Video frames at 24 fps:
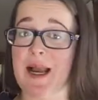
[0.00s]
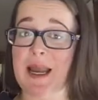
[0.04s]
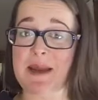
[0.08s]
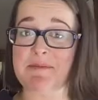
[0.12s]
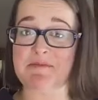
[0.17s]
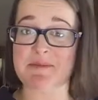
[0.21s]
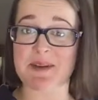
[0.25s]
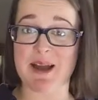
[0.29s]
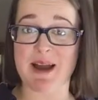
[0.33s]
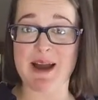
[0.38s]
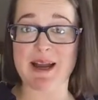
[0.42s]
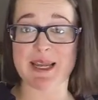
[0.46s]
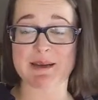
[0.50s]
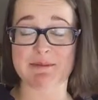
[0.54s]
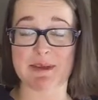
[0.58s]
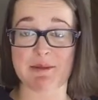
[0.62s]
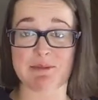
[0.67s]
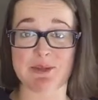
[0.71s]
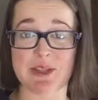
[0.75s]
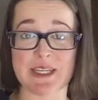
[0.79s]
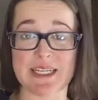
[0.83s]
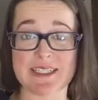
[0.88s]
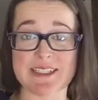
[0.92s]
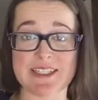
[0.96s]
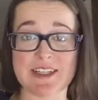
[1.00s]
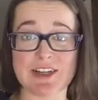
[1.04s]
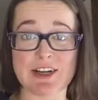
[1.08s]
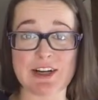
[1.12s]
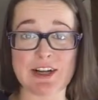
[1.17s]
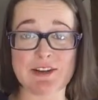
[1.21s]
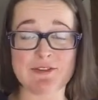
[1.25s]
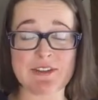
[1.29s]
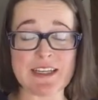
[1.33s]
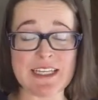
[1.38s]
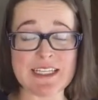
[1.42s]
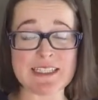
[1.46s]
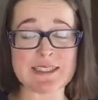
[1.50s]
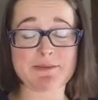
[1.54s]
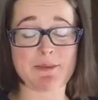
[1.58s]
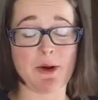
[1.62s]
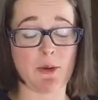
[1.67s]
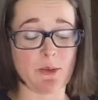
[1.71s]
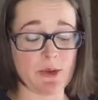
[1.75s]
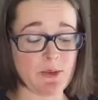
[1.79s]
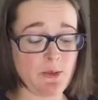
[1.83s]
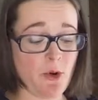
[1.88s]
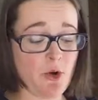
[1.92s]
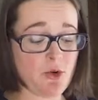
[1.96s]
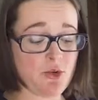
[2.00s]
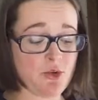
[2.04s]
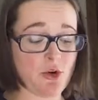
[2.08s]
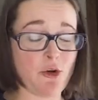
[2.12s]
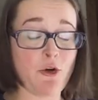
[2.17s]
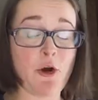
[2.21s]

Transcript: I'm not gonna be planting all these, but we will grow